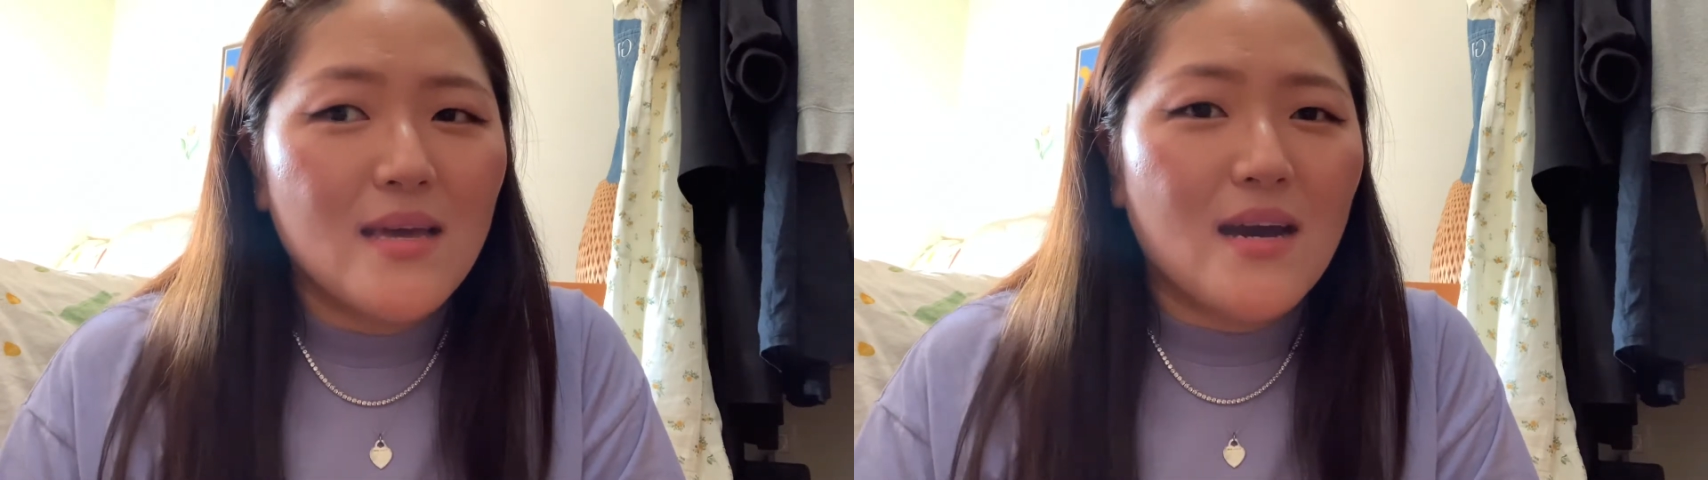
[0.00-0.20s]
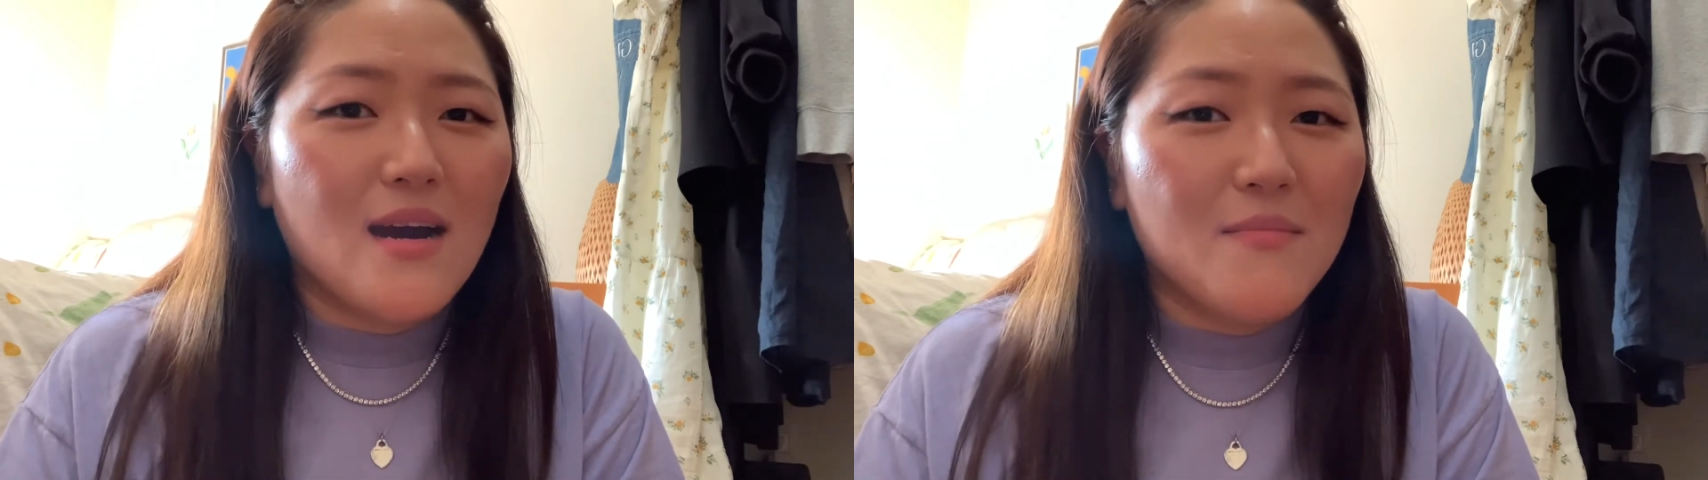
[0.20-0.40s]

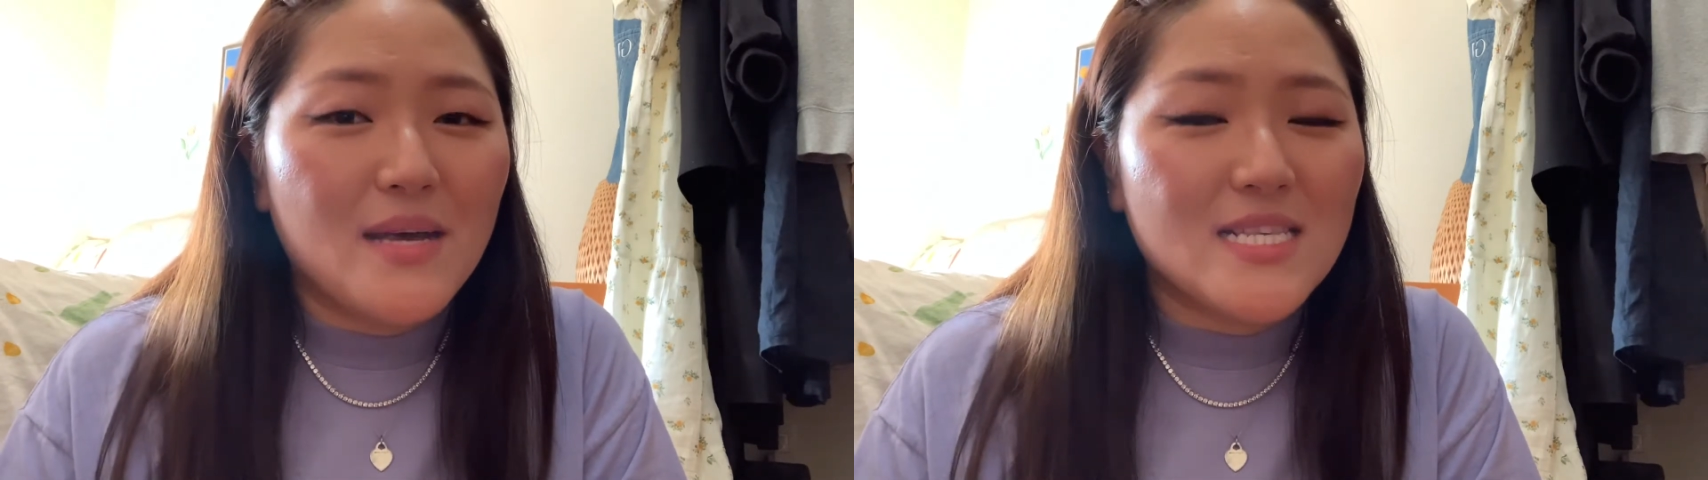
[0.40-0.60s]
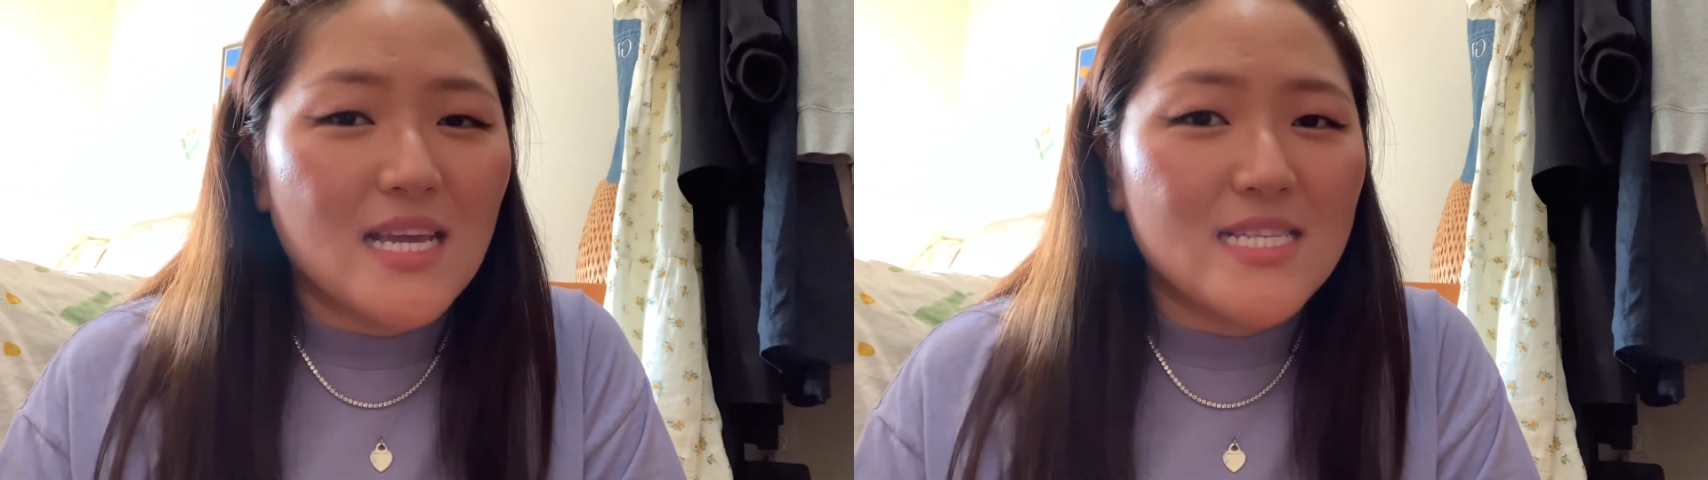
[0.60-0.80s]

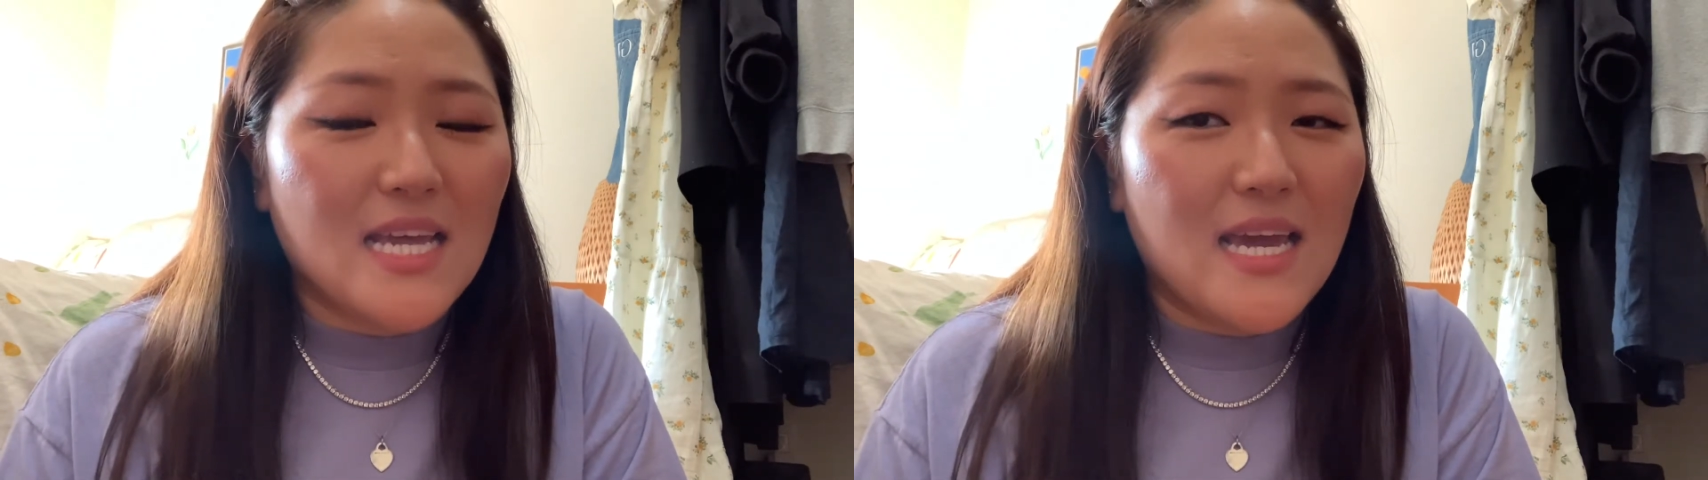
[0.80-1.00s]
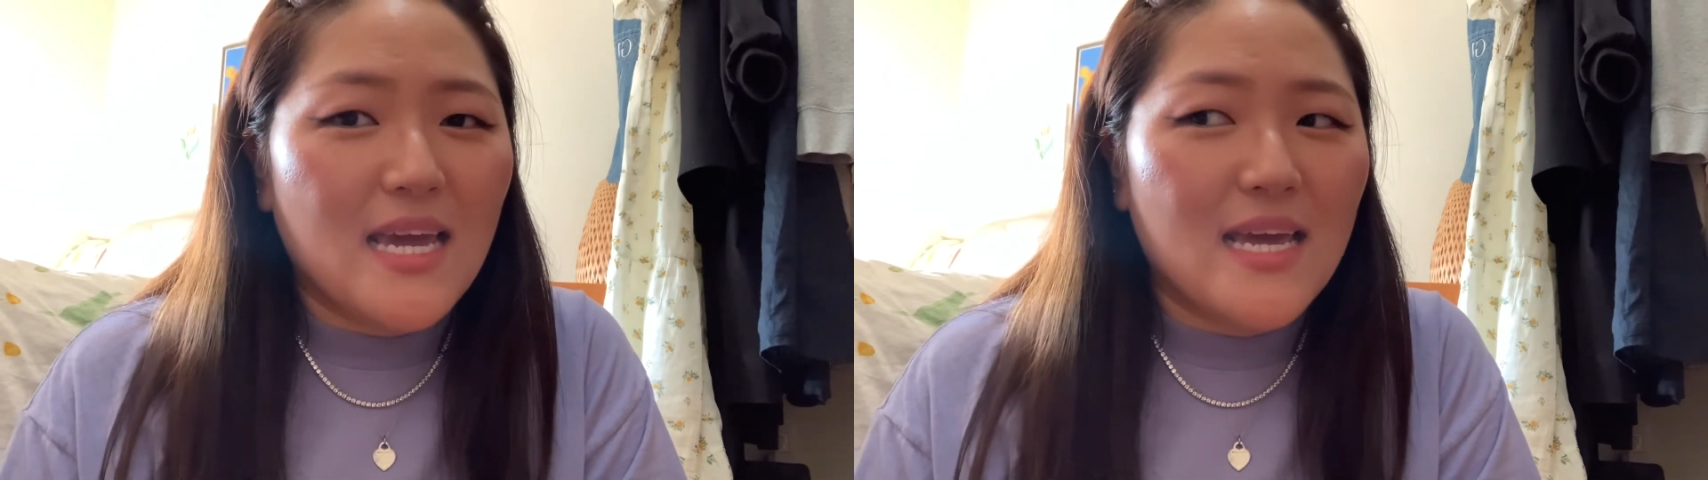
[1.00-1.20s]
essays,
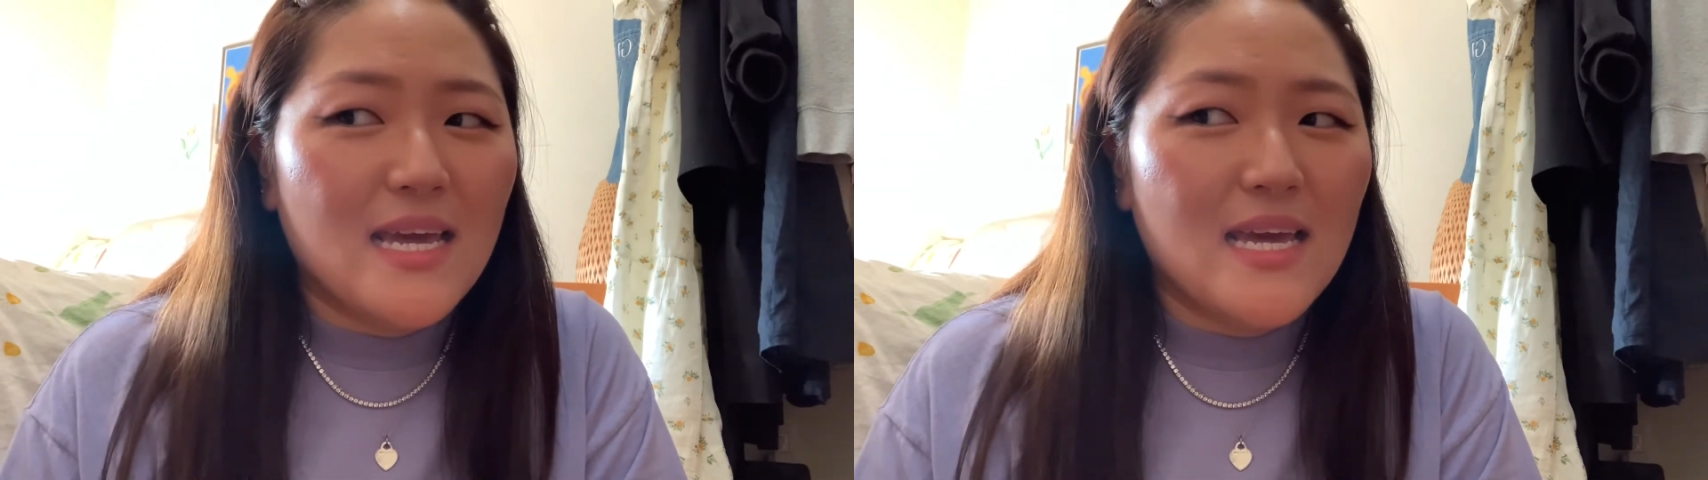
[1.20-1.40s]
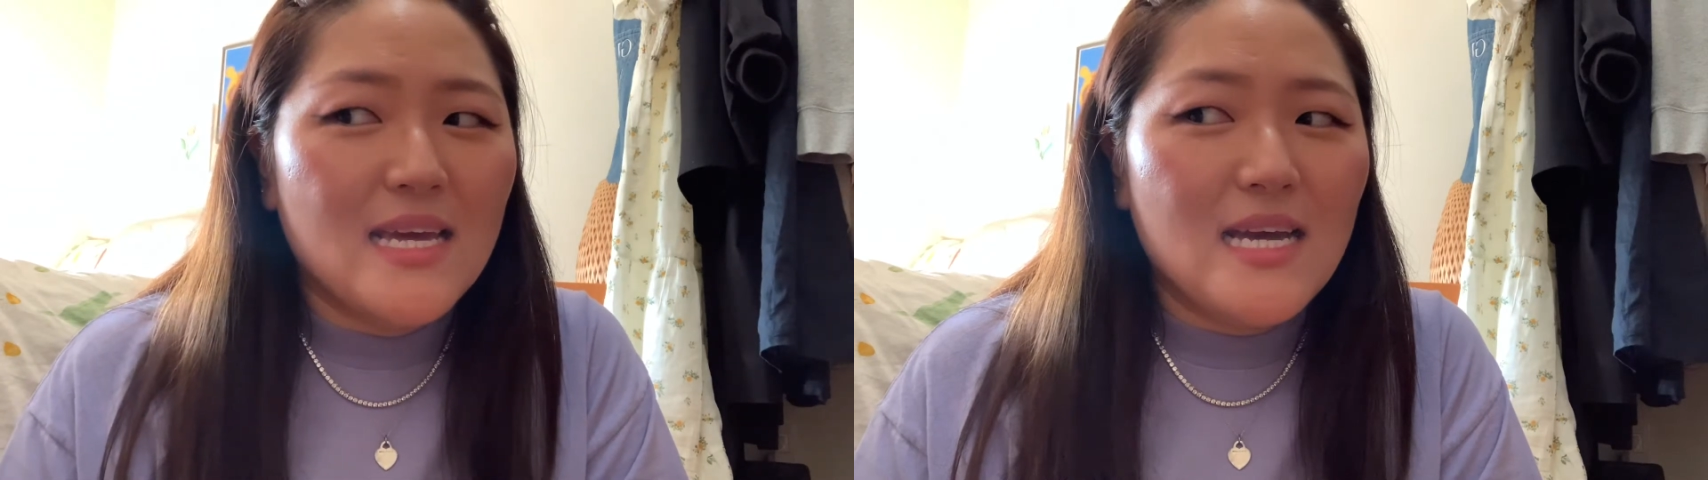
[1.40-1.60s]
they